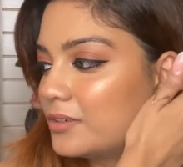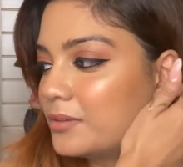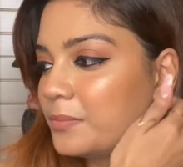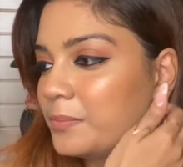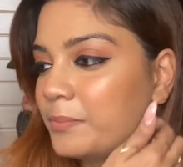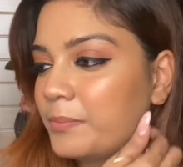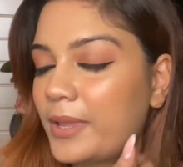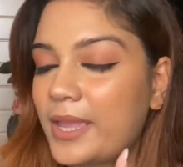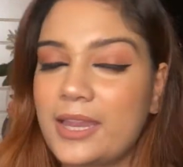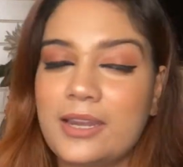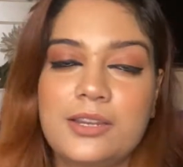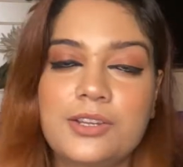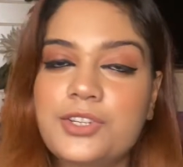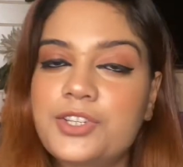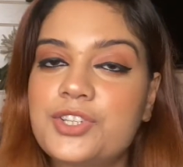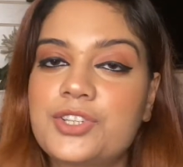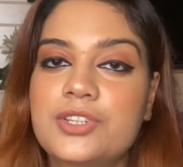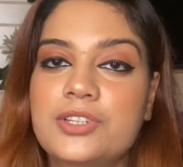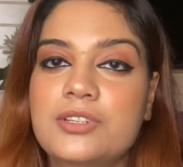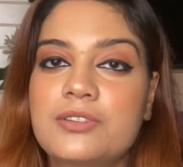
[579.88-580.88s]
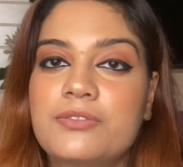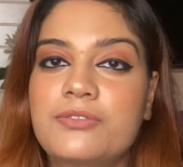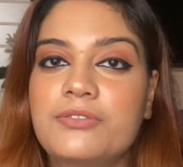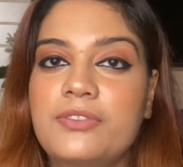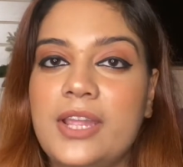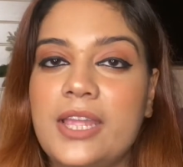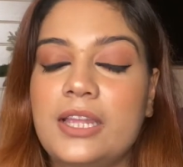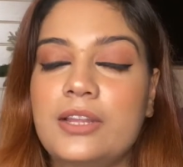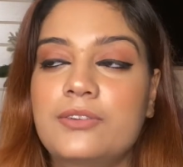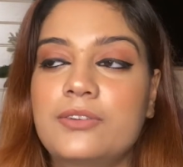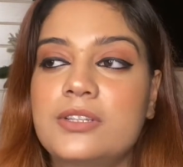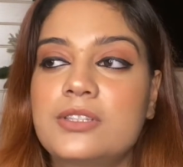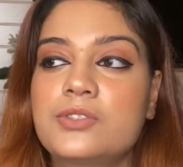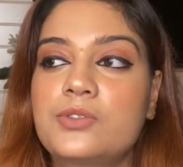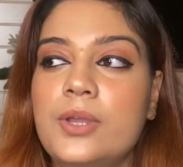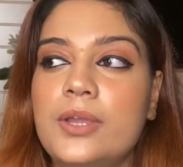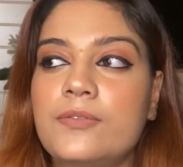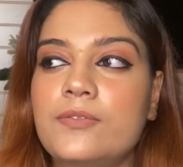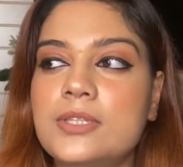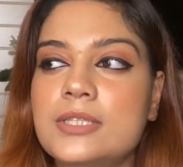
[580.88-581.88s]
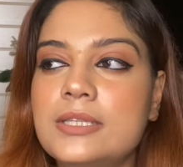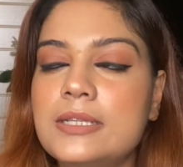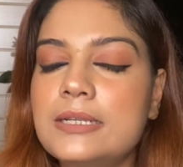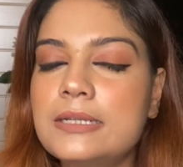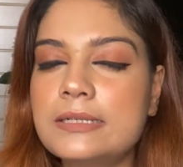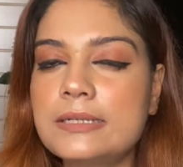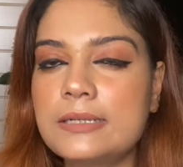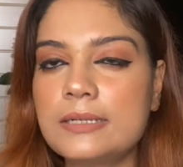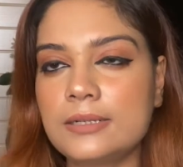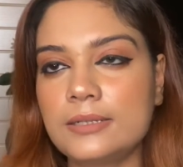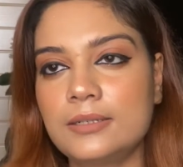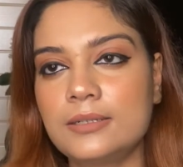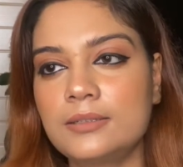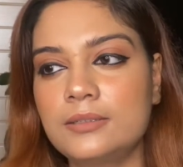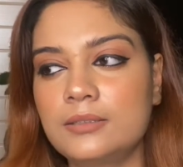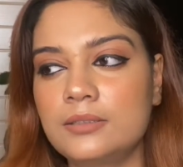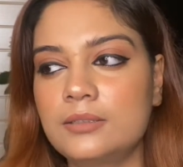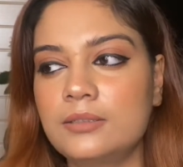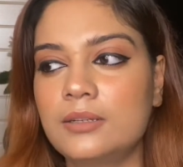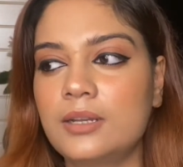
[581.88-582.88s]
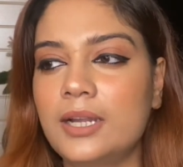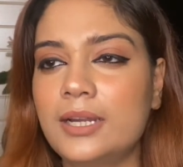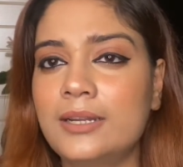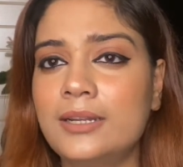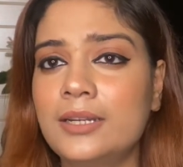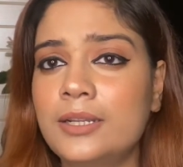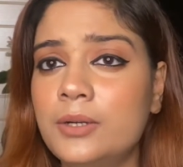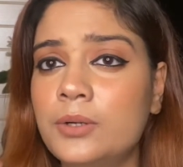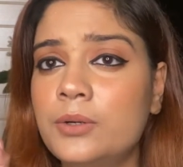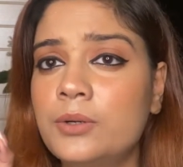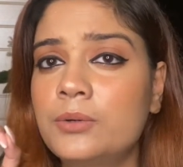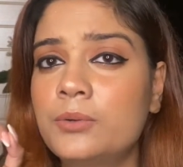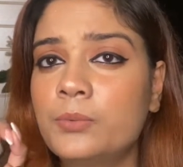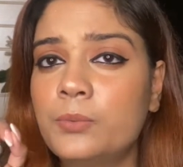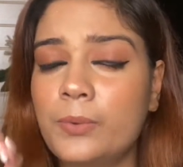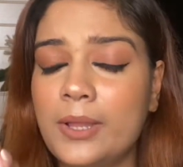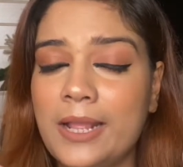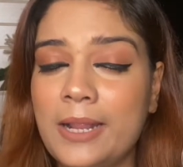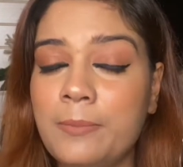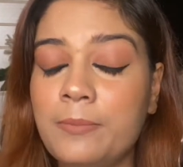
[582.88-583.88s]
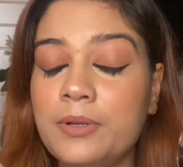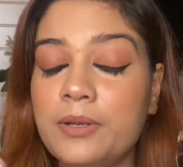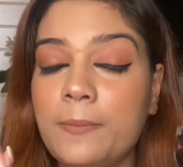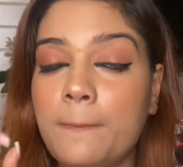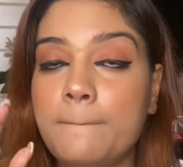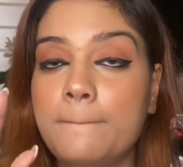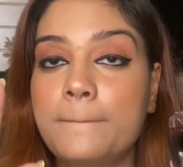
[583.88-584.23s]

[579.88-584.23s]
pearish fragrance. So I was a little underwhelmed,